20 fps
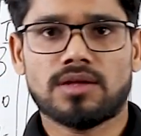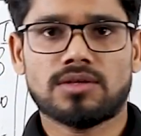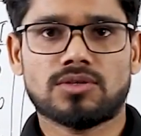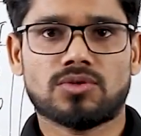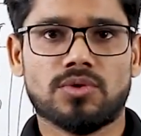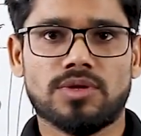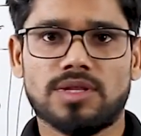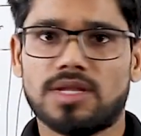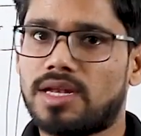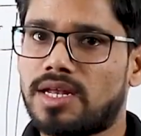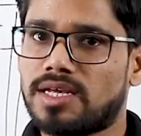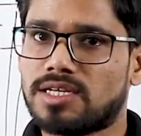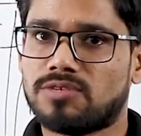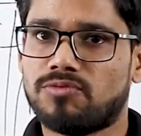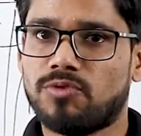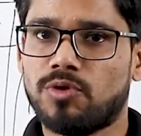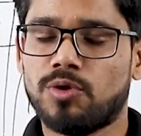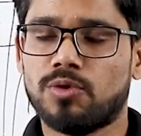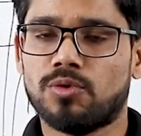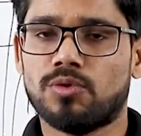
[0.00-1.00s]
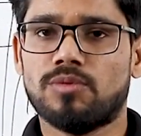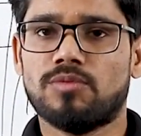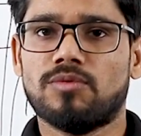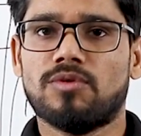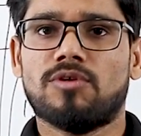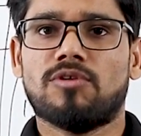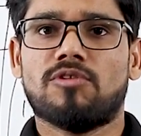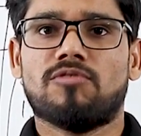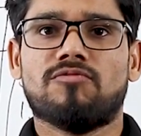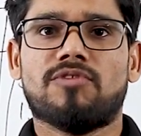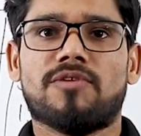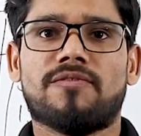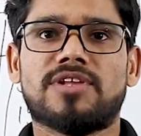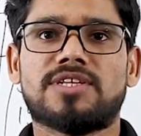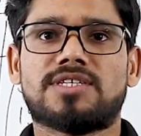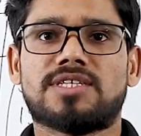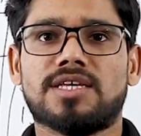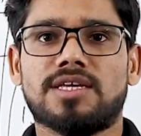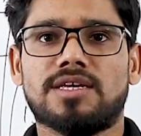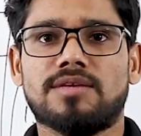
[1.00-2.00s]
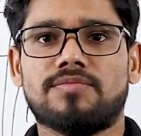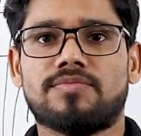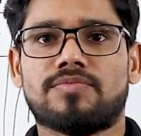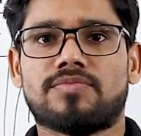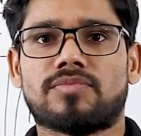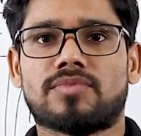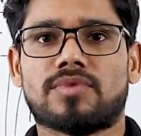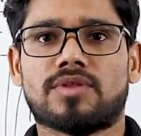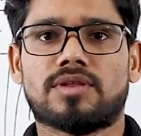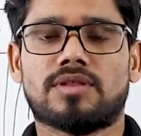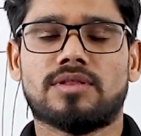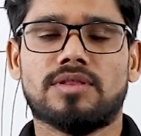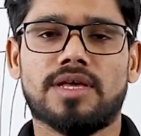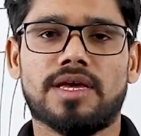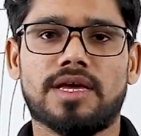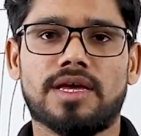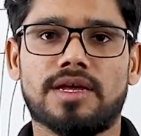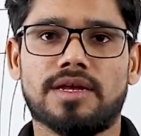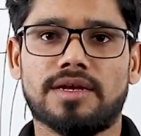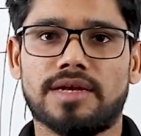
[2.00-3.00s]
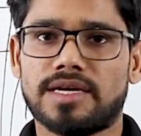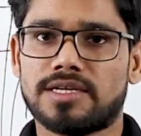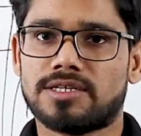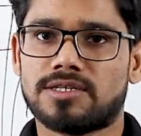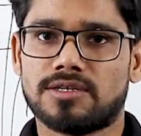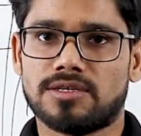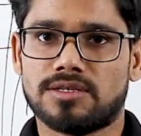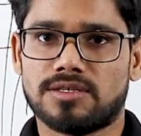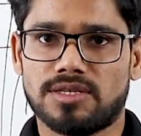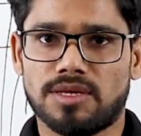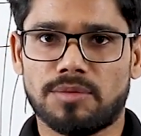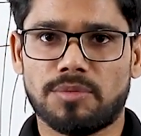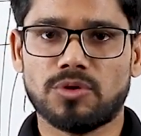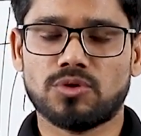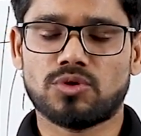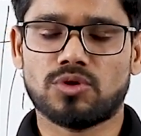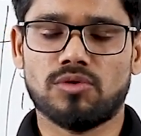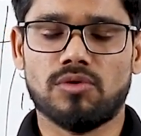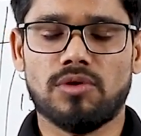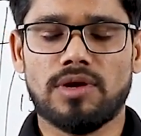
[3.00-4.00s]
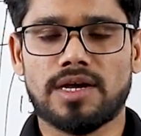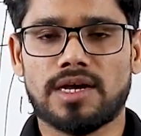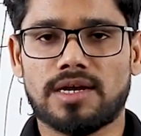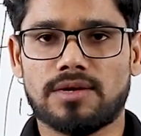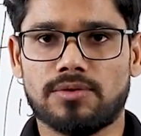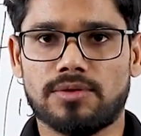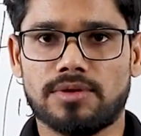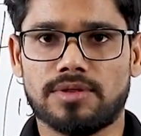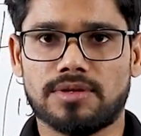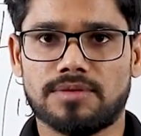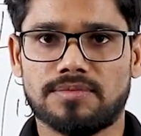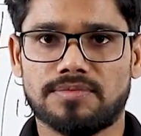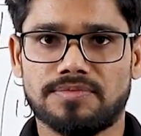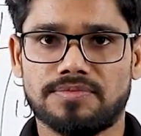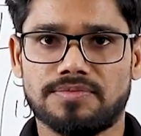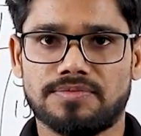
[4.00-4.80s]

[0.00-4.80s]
So in the next video we will see the next CPU scheduling algorithm.